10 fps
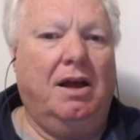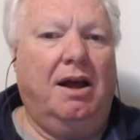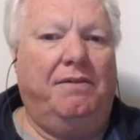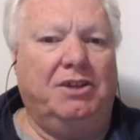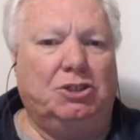
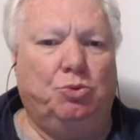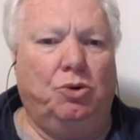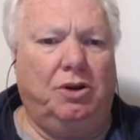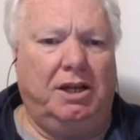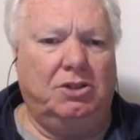And this
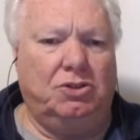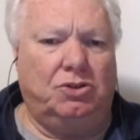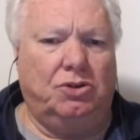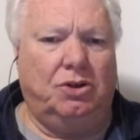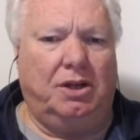would in
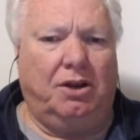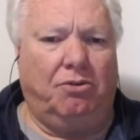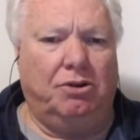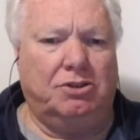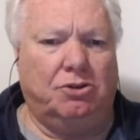turn
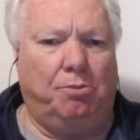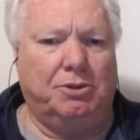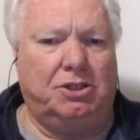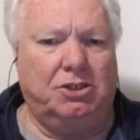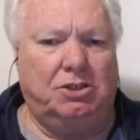increase
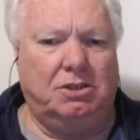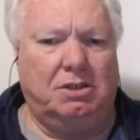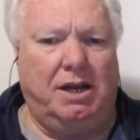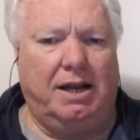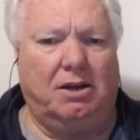competition
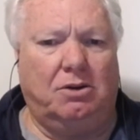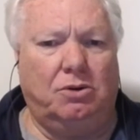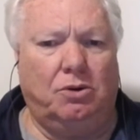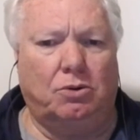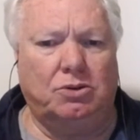and could
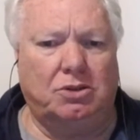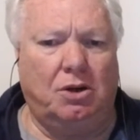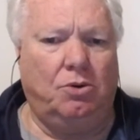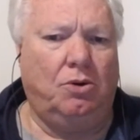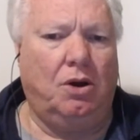also